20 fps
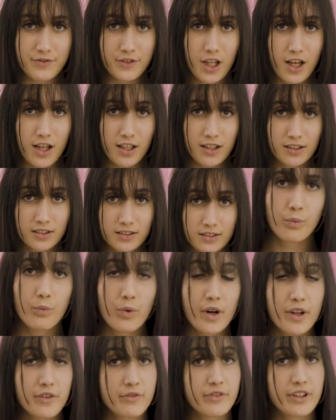of law.
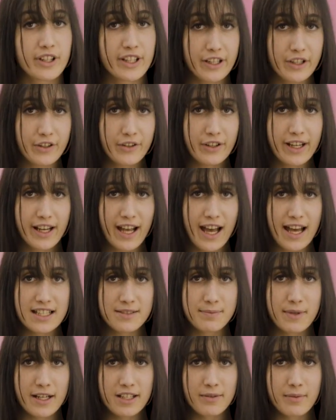One really unique
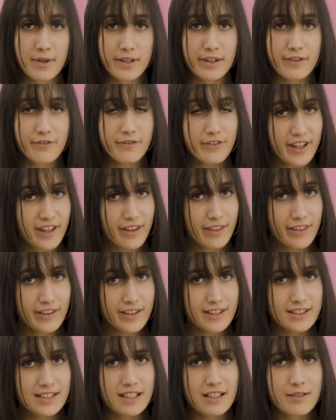aspect about the
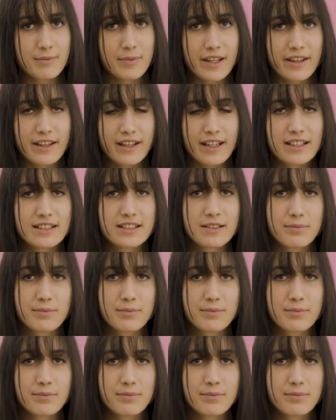Fifth is the ability